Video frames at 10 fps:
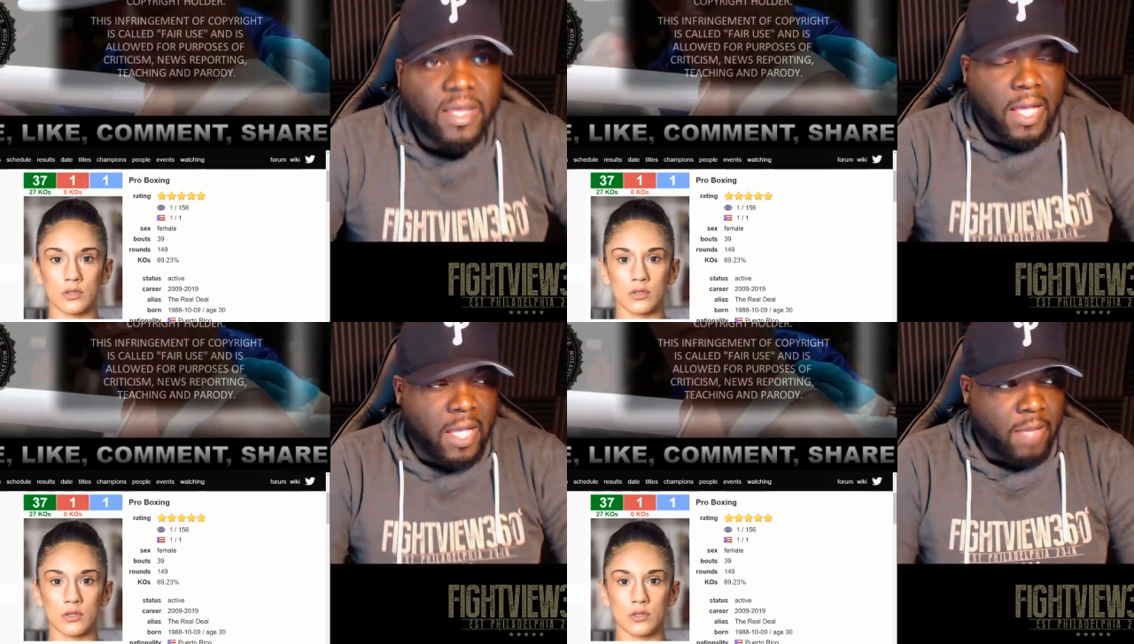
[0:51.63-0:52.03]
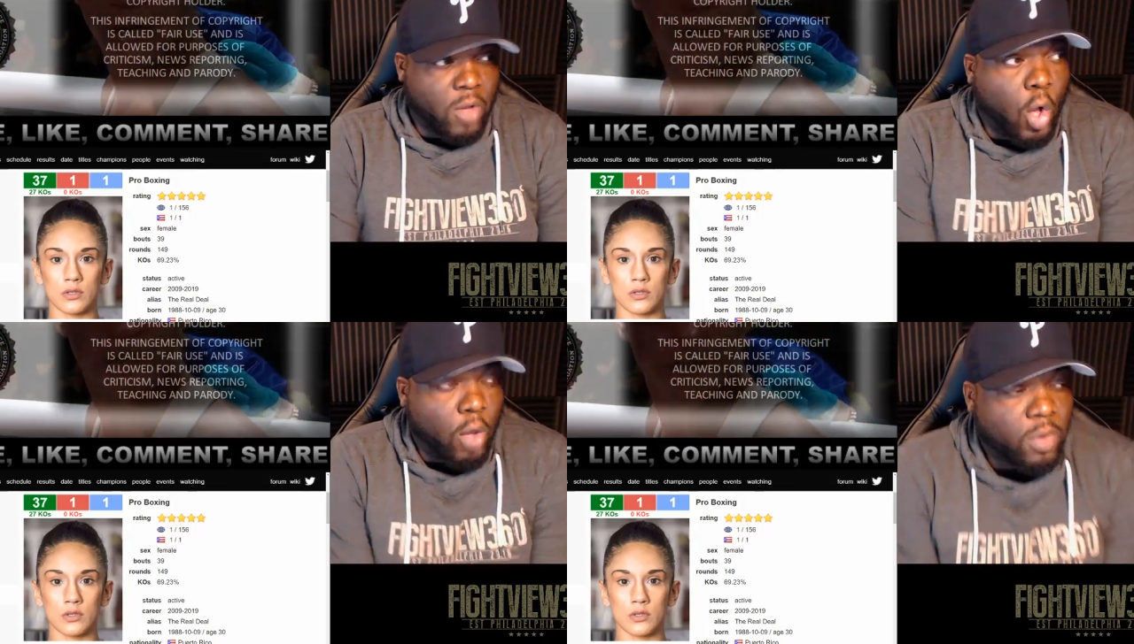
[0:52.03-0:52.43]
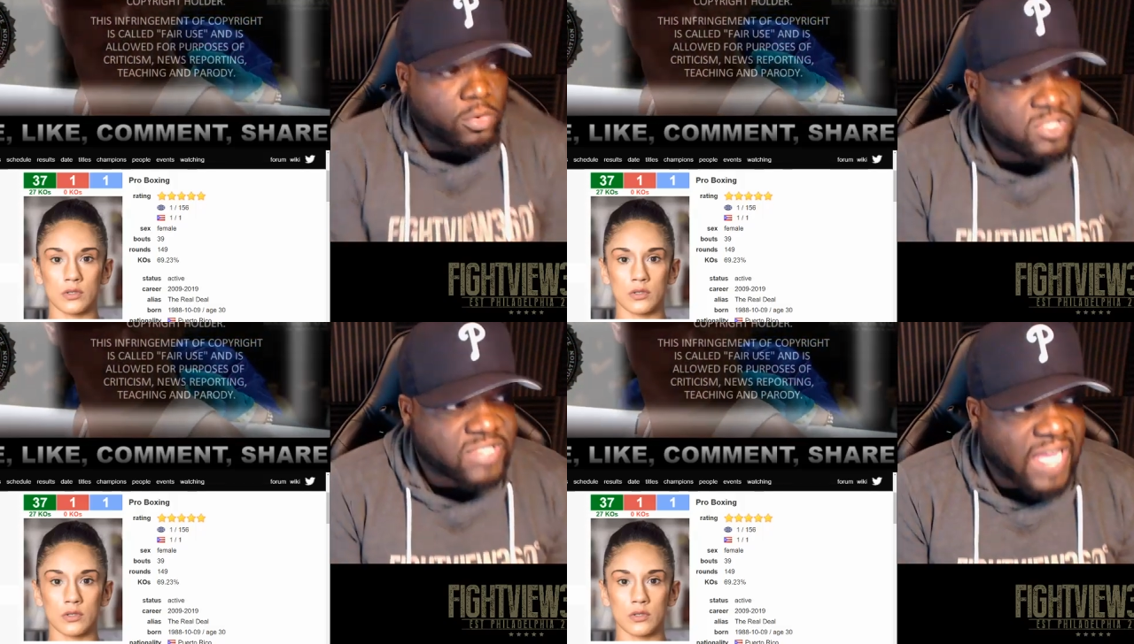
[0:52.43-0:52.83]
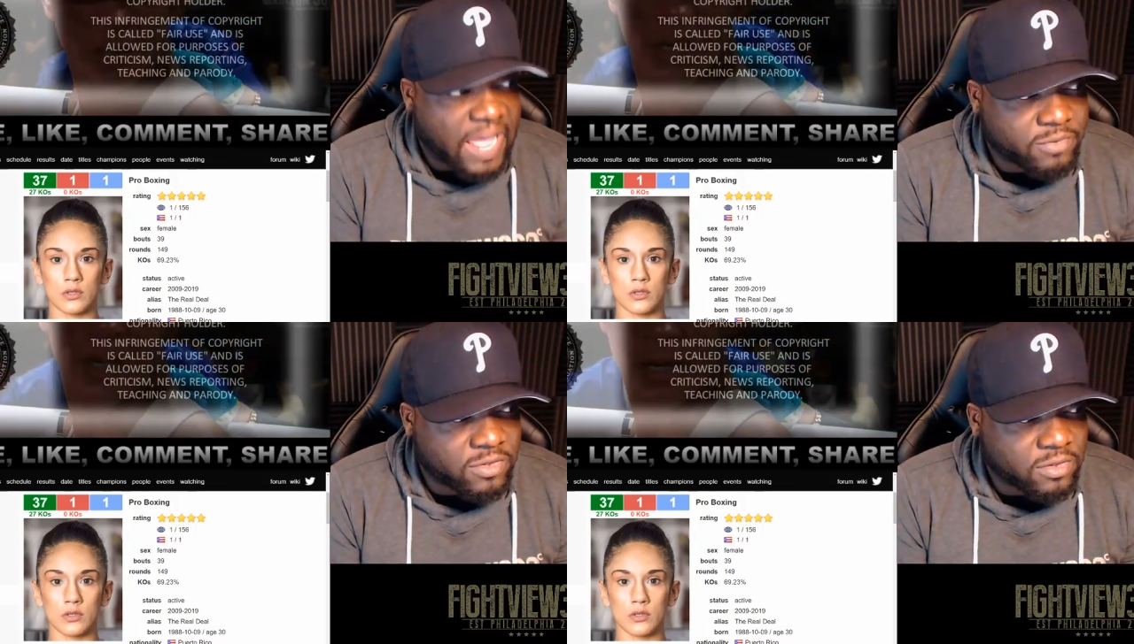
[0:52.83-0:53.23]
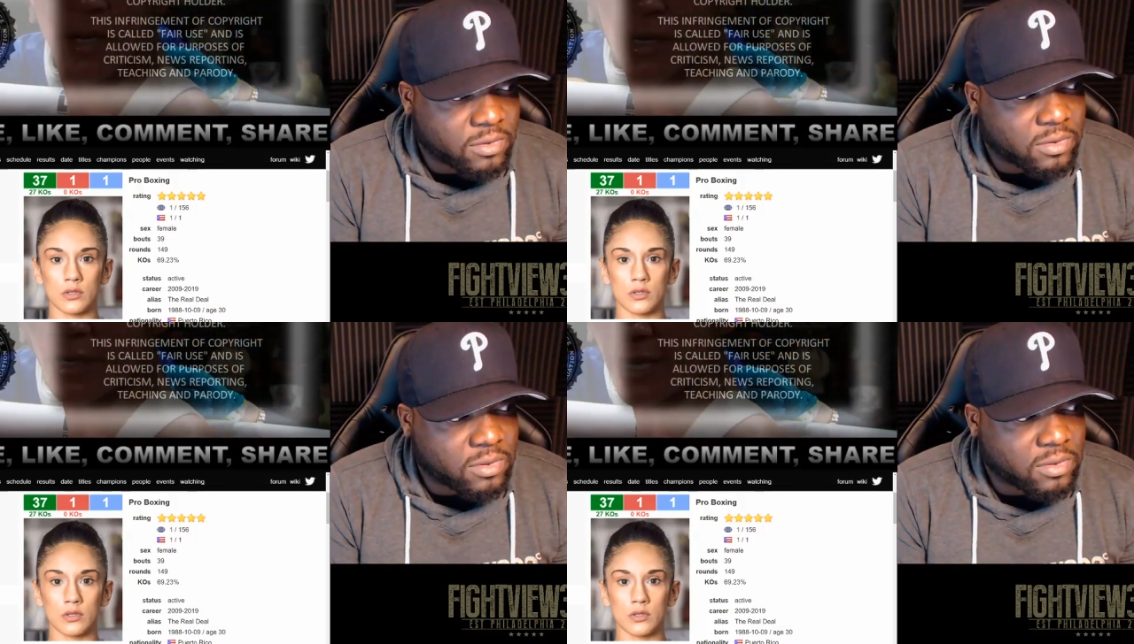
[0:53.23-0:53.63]
Speaker 1: Almost stopped
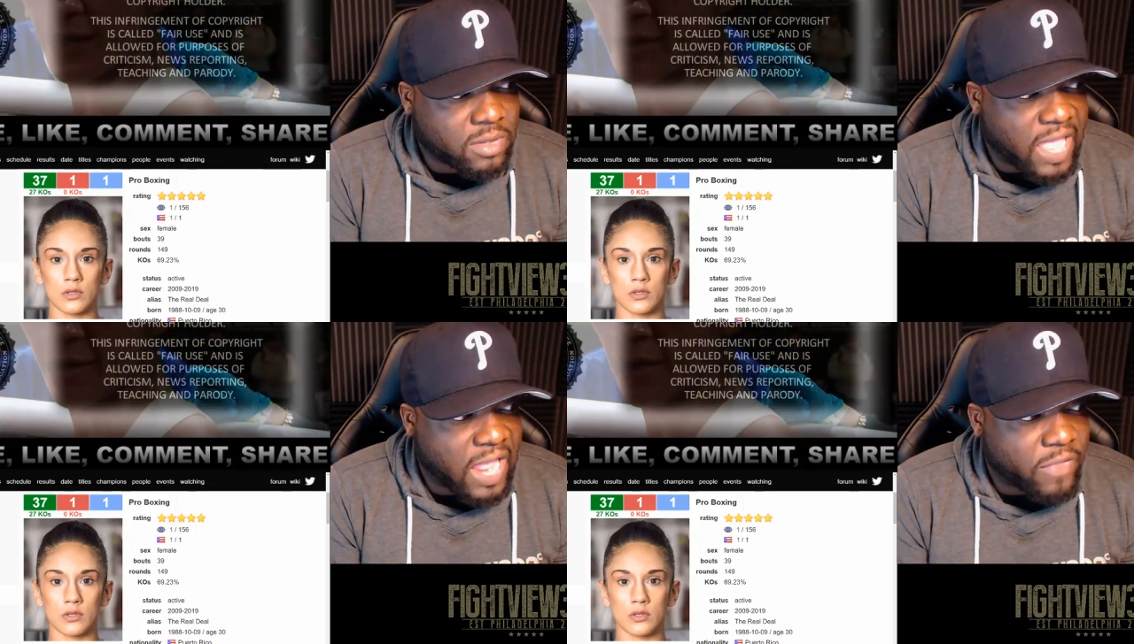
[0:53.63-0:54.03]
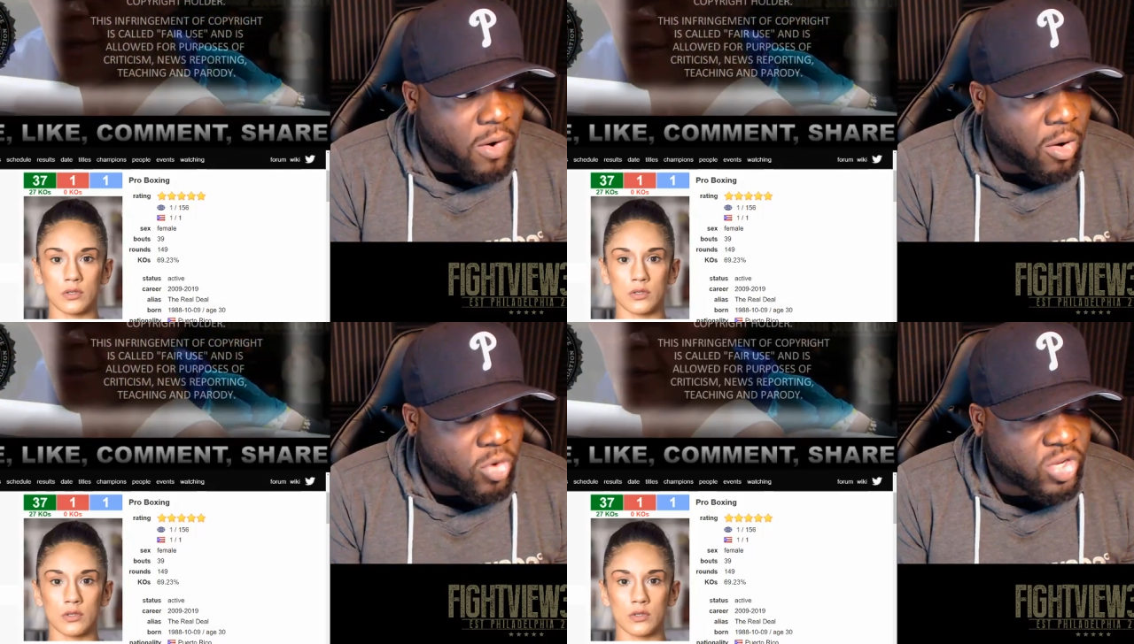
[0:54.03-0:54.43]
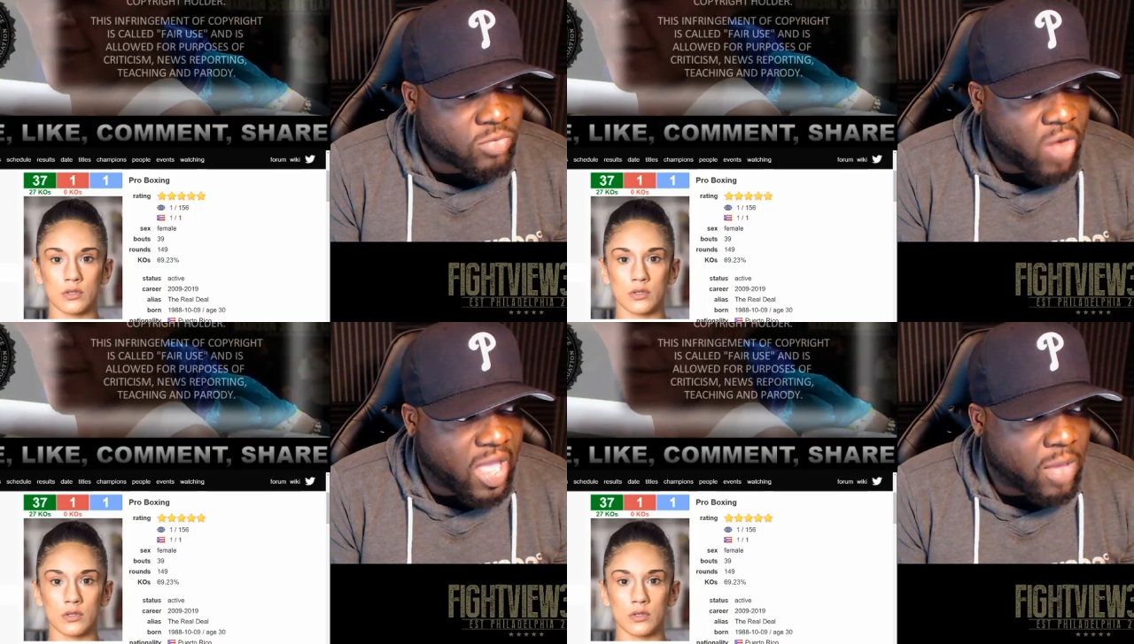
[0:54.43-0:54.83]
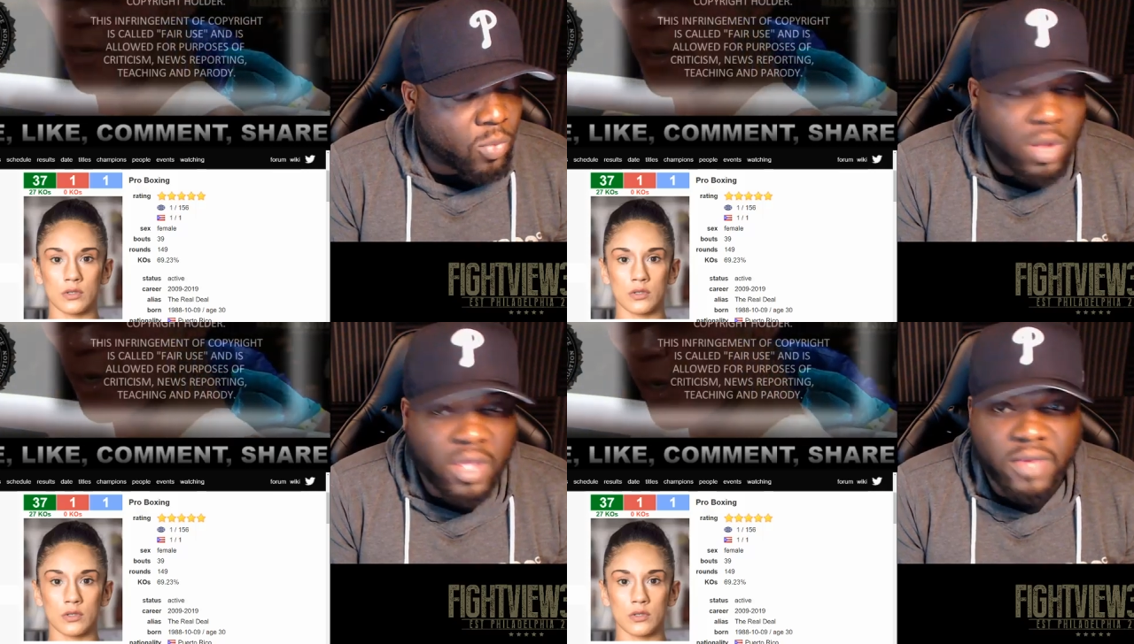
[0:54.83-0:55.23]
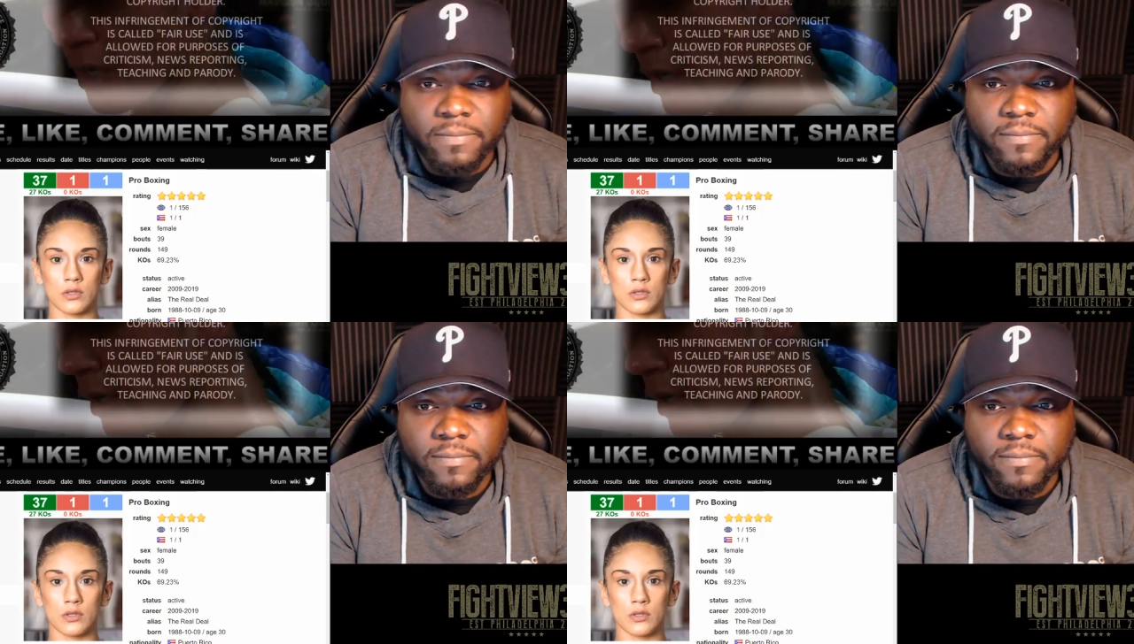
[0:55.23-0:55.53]
Heather Hardy in round one.